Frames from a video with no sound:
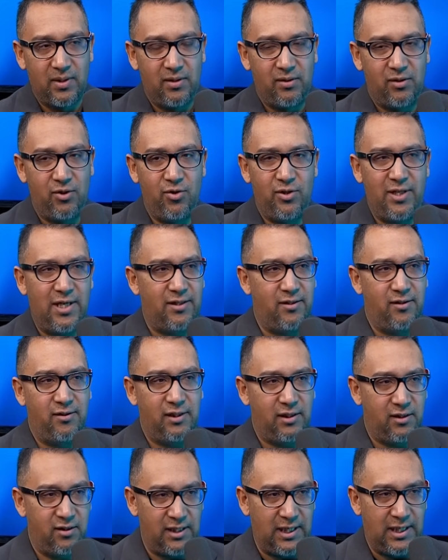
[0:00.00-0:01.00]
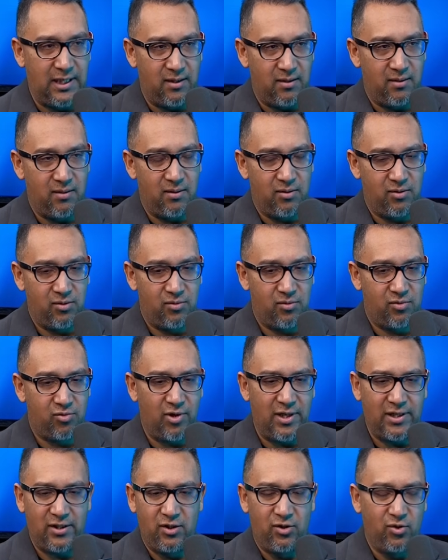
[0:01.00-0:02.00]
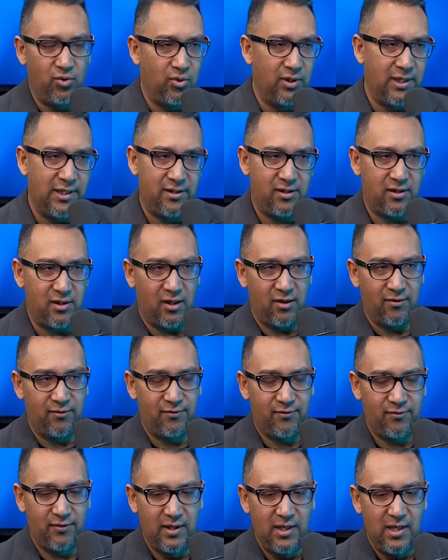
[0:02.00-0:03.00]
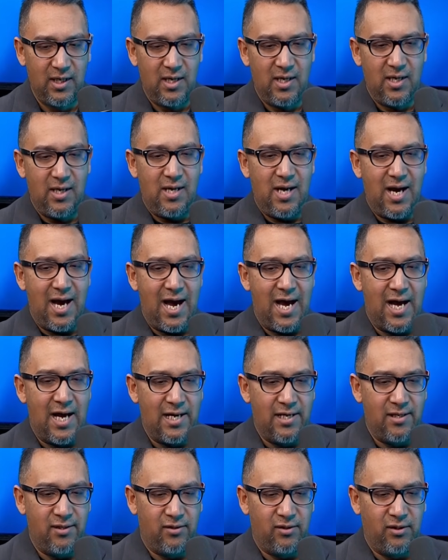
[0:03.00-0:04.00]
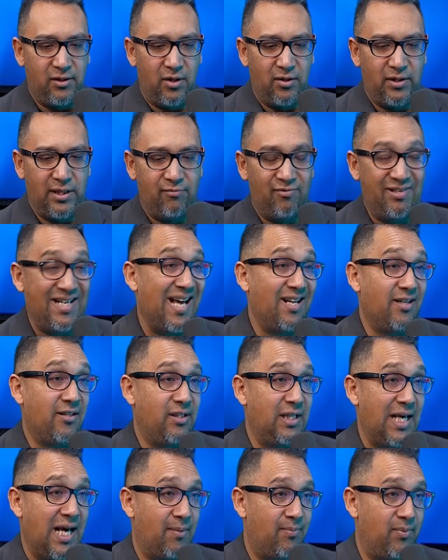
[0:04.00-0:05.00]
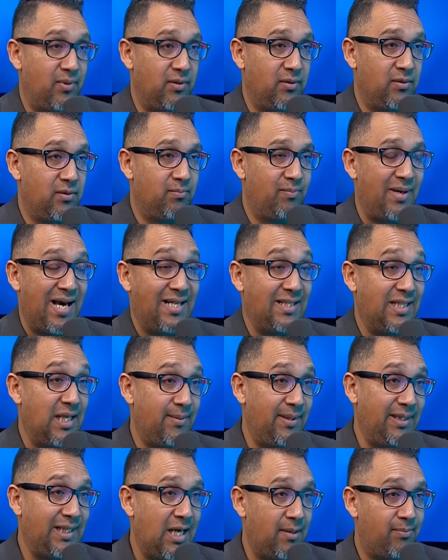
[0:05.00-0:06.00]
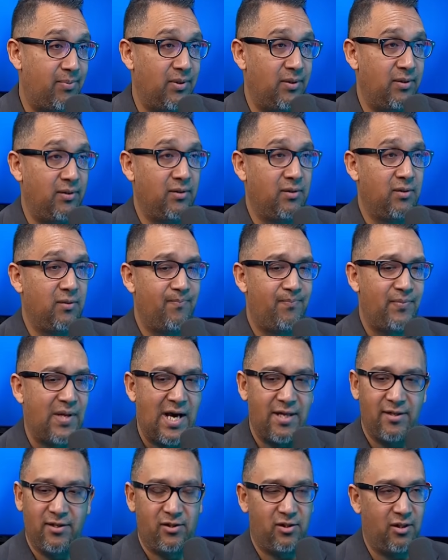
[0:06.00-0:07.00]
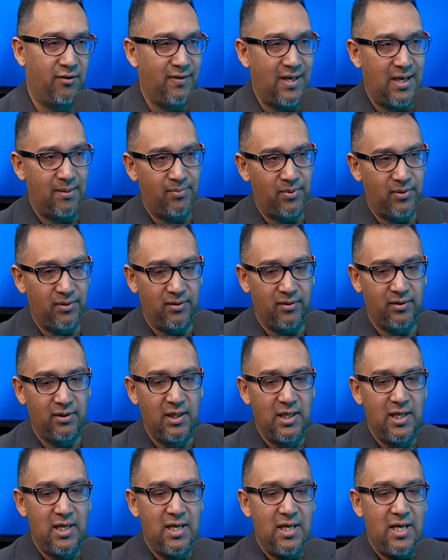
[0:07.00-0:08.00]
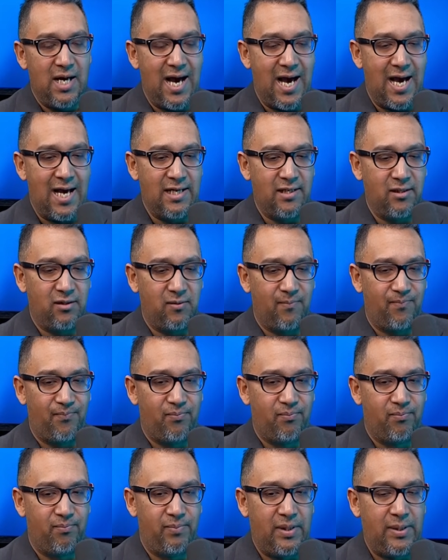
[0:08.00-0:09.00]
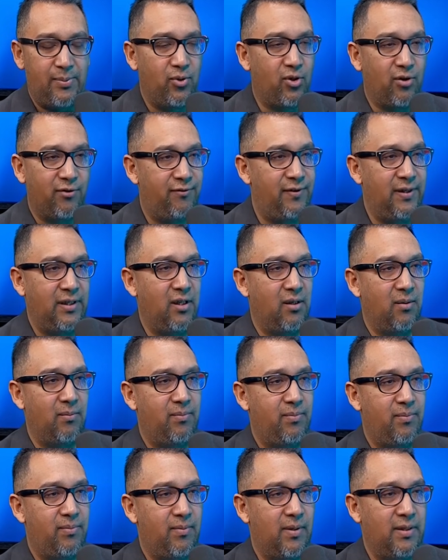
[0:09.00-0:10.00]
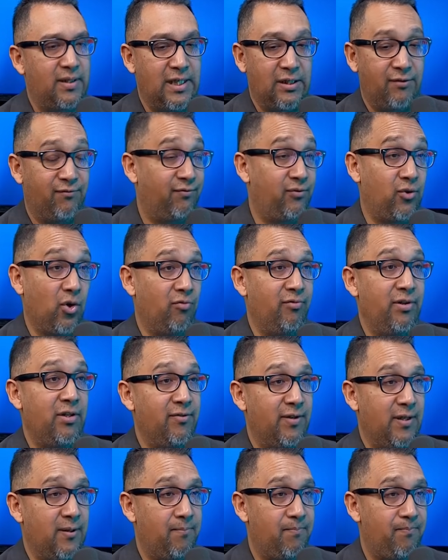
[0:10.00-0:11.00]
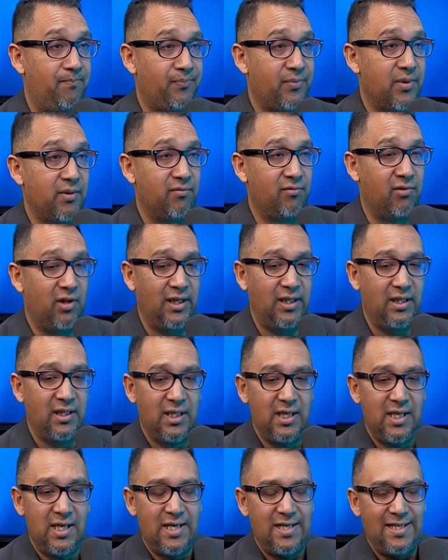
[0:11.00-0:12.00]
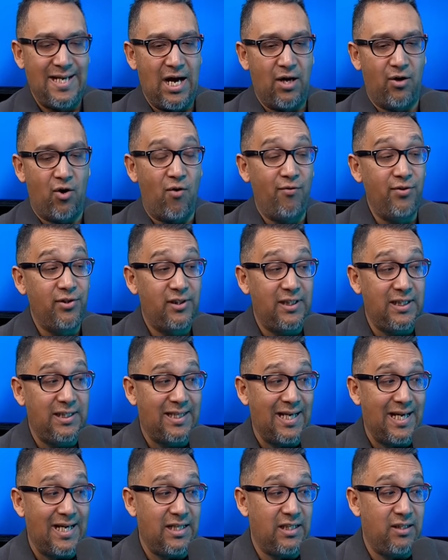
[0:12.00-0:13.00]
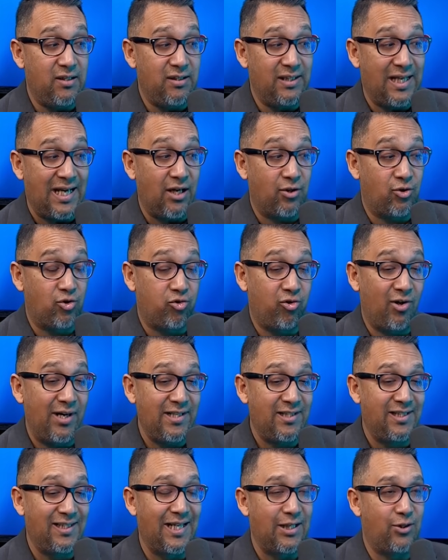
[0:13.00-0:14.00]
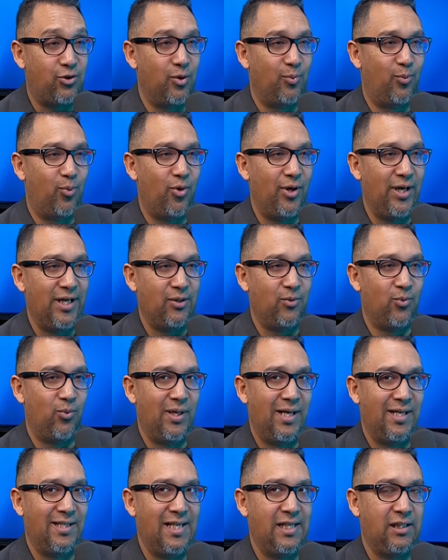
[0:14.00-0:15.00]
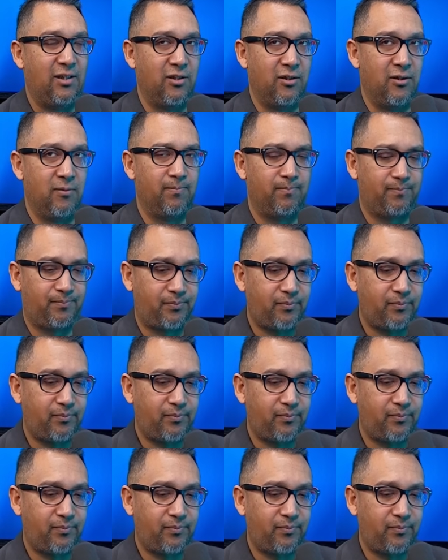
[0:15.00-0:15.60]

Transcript: 2016, tried to do all his stuff, and then reality happened. Pandemic happened, other stuff happened, and people got fed up and they got rid of him. Right now, obviously, they are trying to get to a point where they can